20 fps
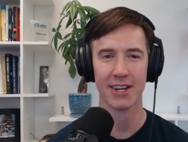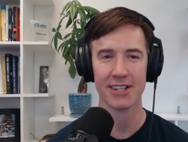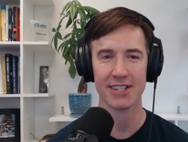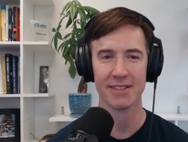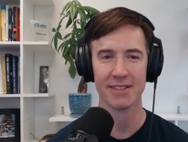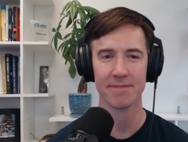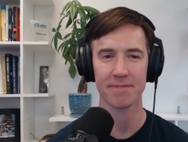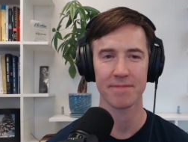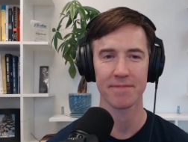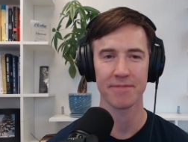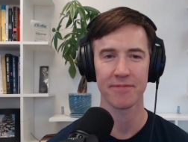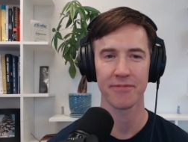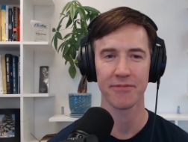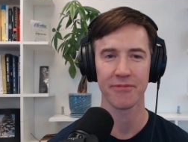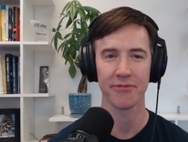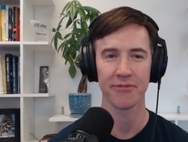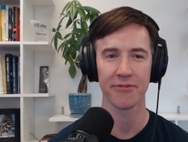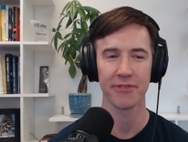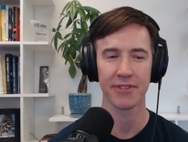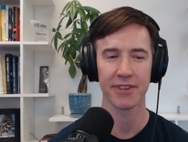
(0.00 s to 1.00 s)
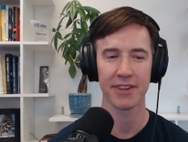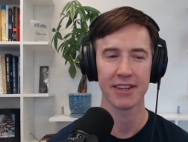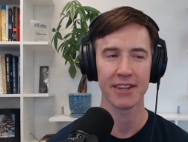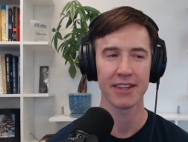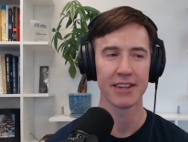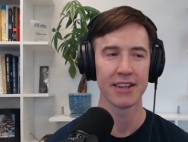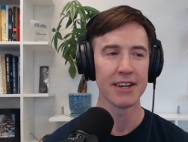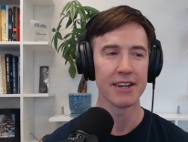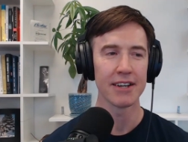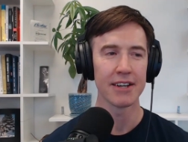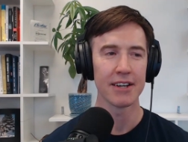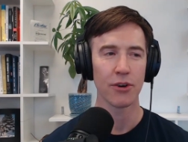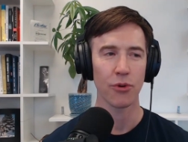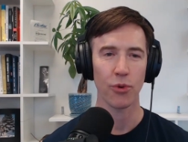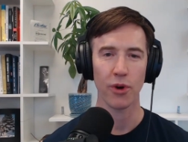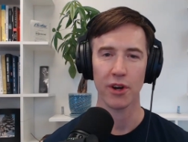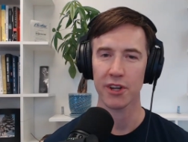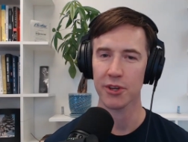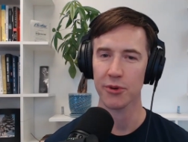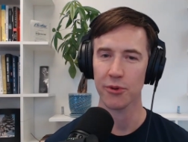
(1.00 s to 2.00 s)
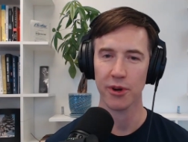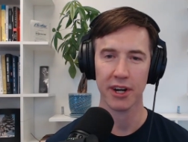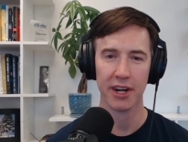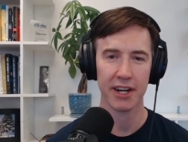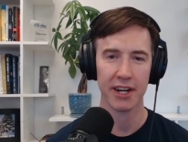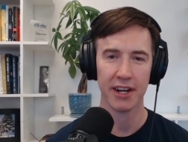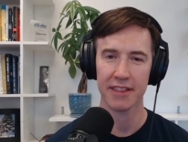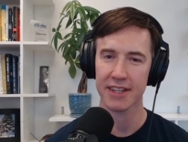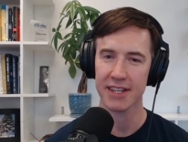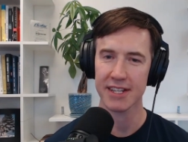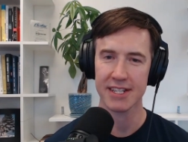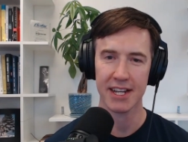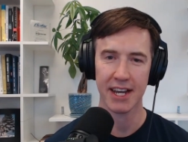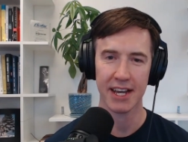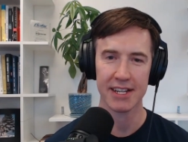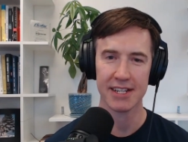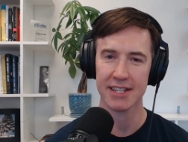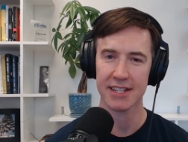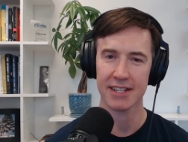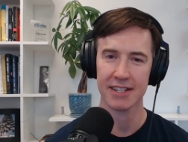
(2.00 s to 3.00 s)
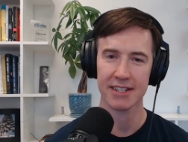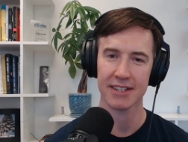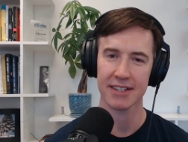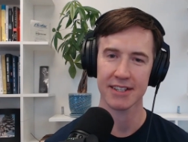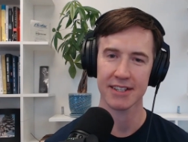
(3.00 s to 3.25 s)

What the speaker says: awesome. What are you working on these days?